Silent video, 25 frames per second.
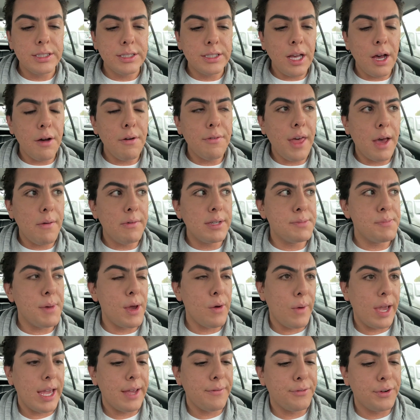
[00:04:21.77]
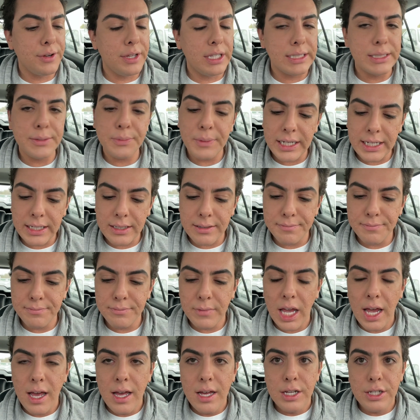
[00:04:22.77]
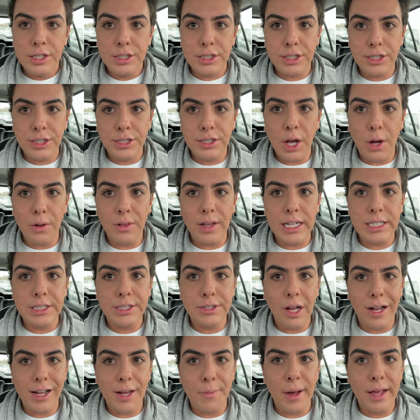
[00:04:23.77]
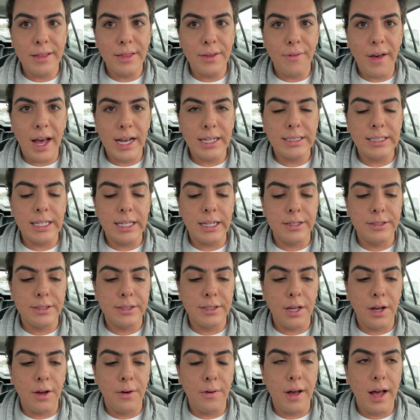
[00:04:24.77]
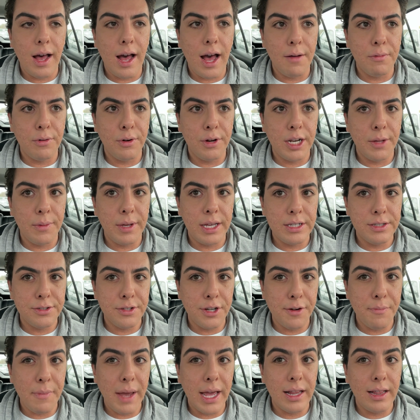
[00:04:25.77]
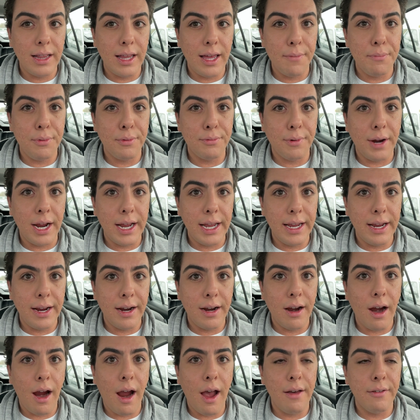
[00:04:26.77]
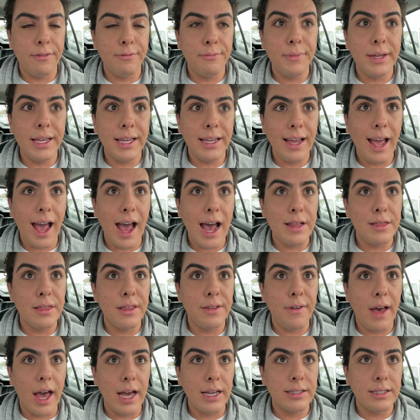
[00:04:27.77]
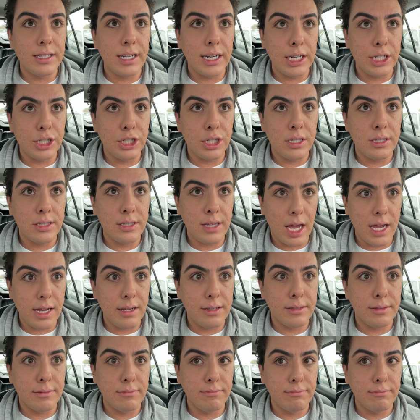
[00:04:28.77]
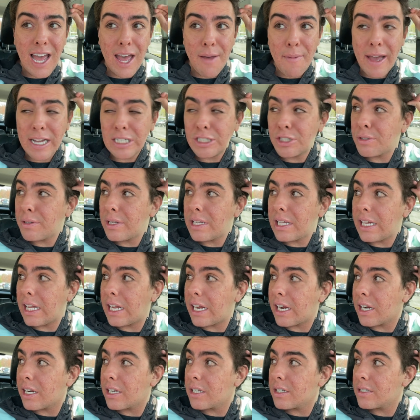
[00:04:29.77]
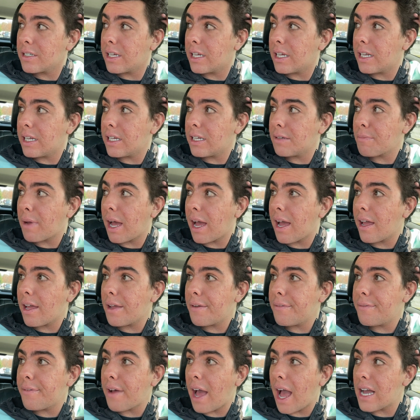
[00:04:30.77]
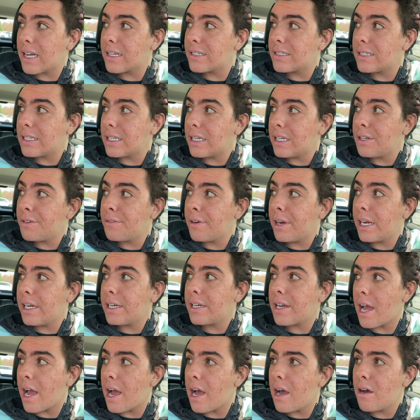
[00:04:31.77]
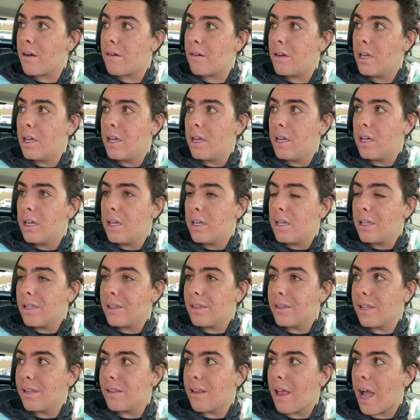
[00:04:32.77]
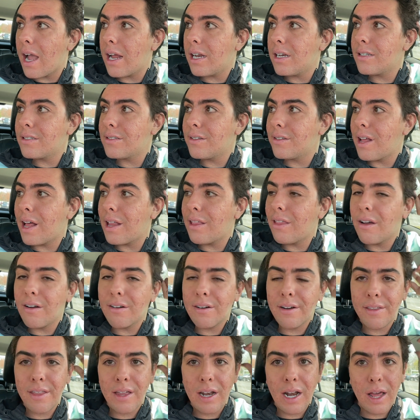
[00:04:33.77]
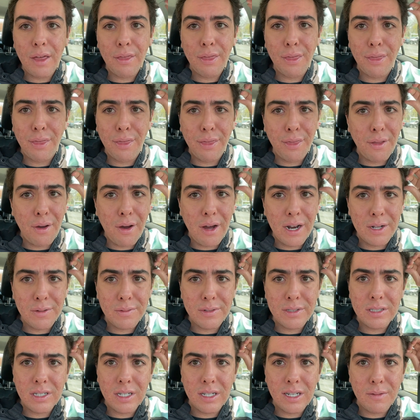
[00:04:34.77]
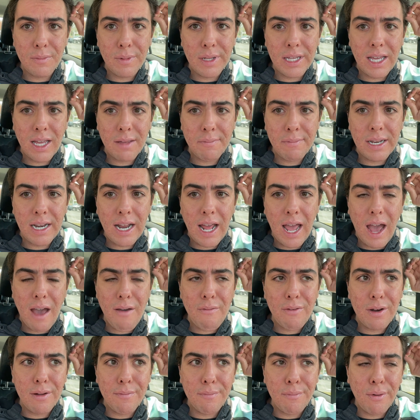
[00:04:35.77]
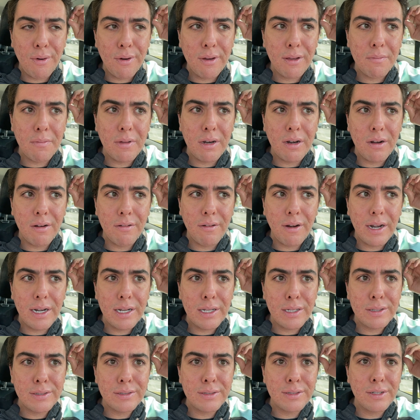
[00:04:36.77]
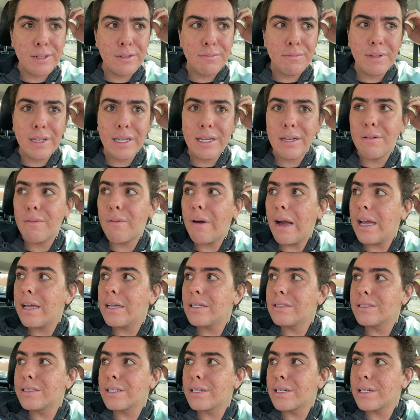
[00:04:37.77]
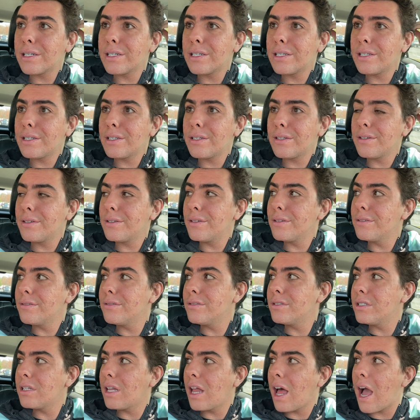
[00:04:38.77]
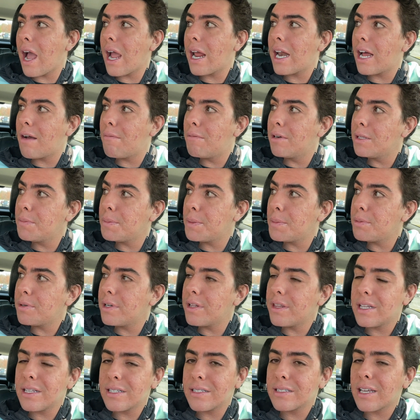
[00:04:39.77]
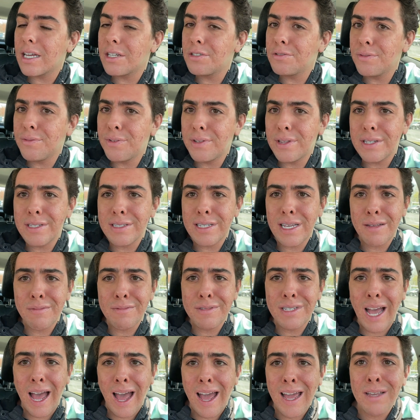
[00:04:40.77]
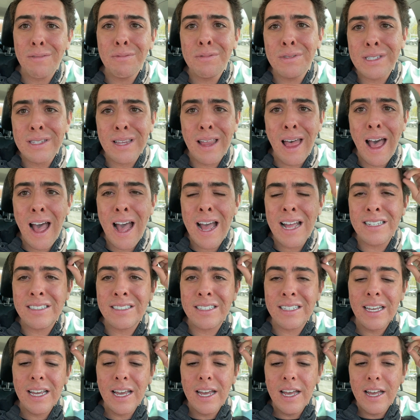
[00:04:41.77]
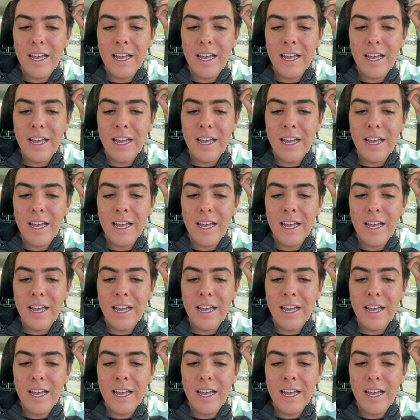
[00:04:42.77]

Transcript: So that was my weight for this week. So let's talk about the vaccine. So I'm going to insert my clip right here of me at the vaccination site. I'm actually here getting my vaccine right now. The line is a lot longer than I thought it was going to be. I mean, I have an appointment already, so I'm like, why is there a huge line? How many people do they schedule for the same time slot?